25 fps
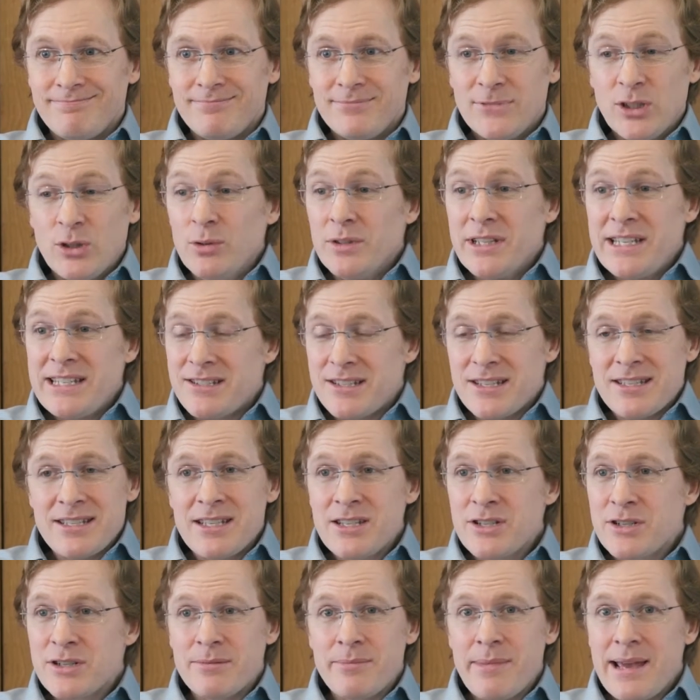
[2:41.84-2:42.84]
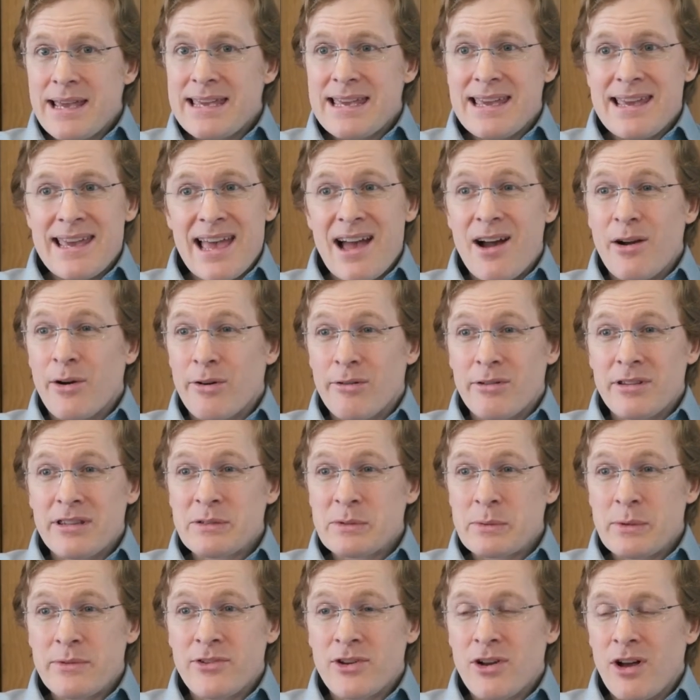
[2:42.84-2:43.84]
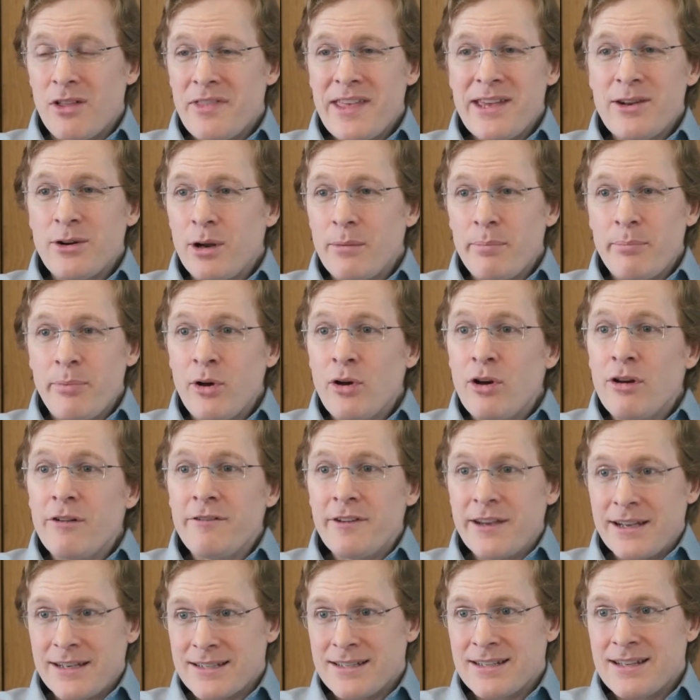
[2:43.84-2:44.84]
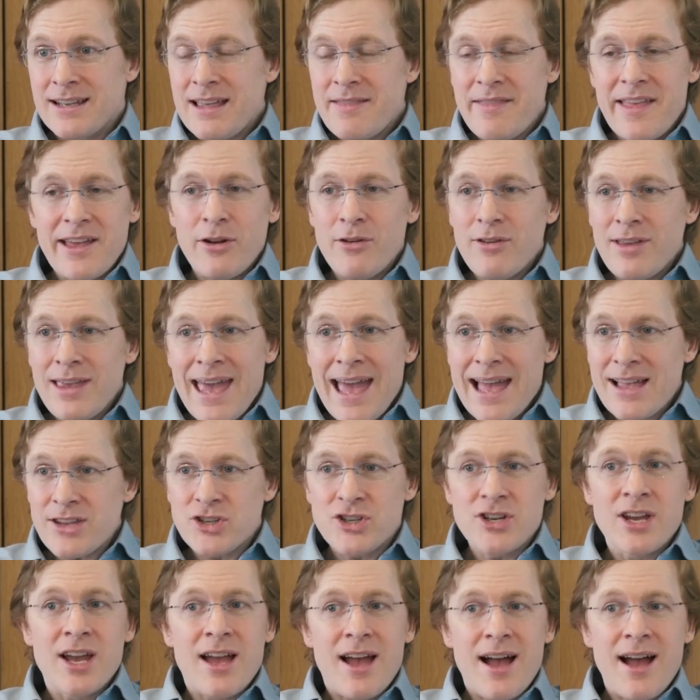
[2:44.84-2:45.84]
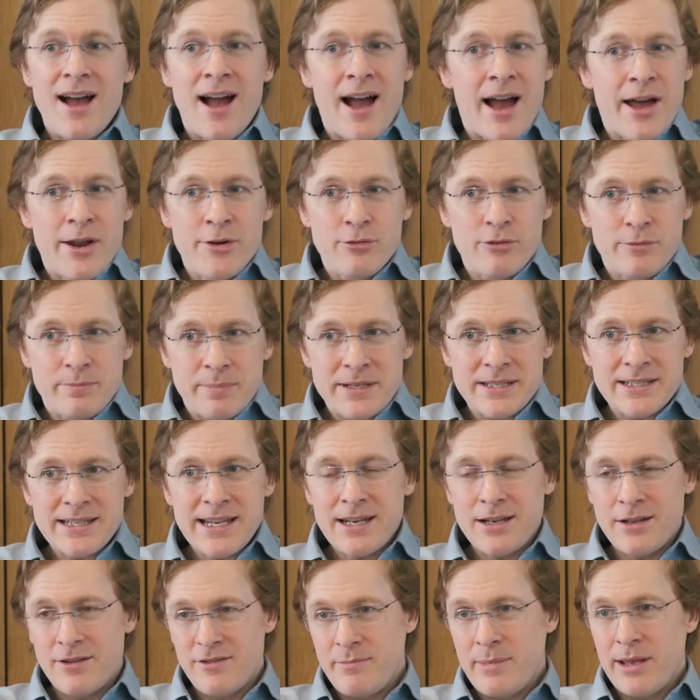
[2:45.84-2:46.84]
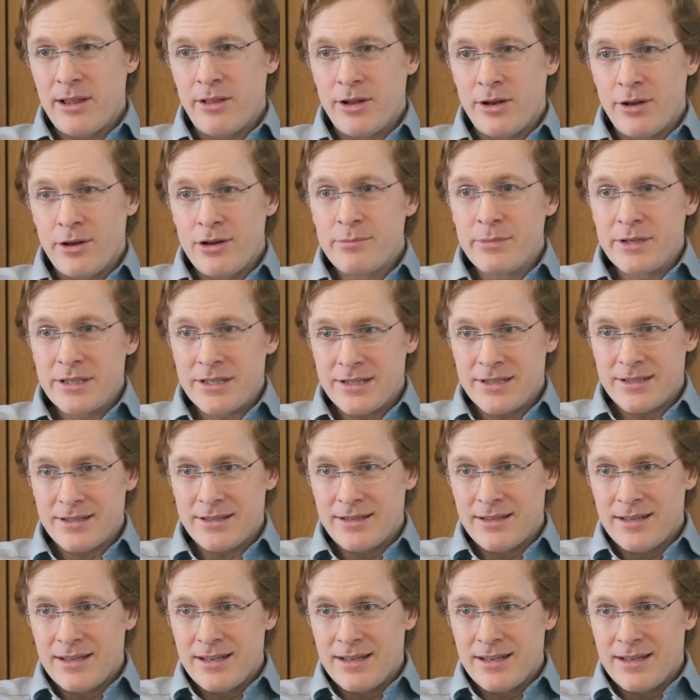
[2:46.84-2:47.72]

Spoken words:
All these decision-making algorithms we've got, they're not perfect. They don't catch 100% of melanomas.